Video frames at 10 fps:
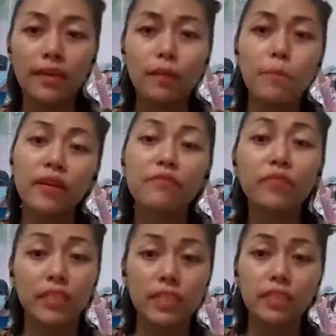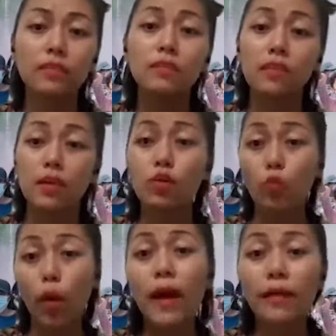they are benefiting their
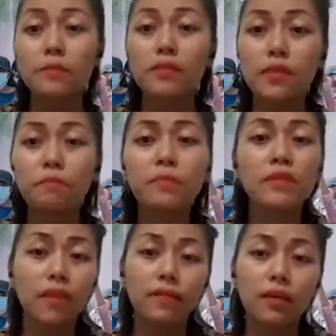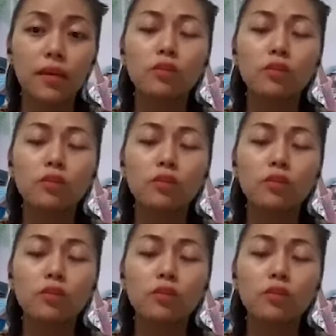crimes inside the